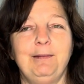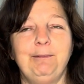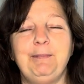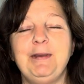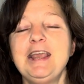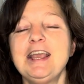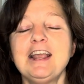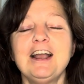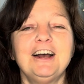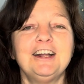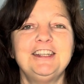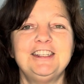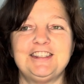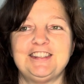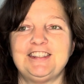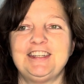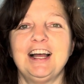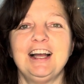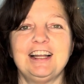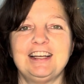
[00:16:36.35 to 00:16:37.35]
Being
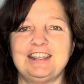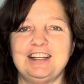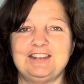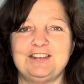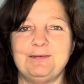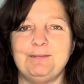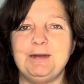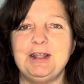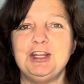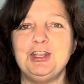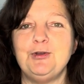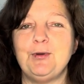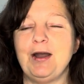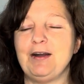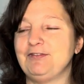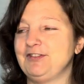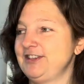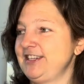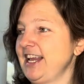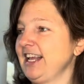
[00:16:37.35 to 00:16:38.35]
unstuck doesn't mean you
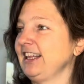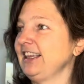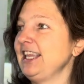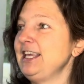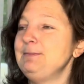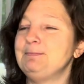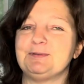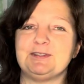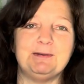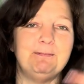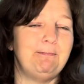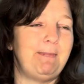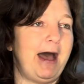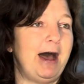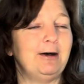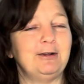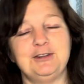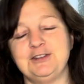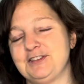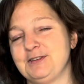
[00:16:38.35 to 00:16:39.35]
have to take leaps and
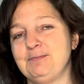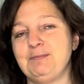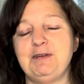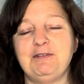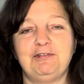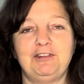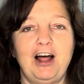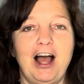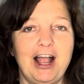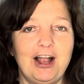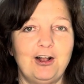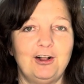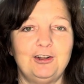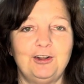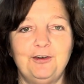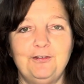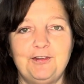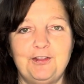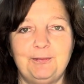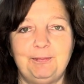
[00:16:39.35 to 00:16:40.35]
bounds and be flying all
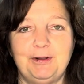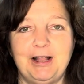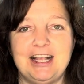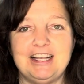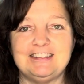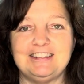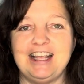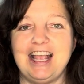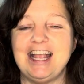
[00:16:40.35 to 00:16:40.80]
over the place.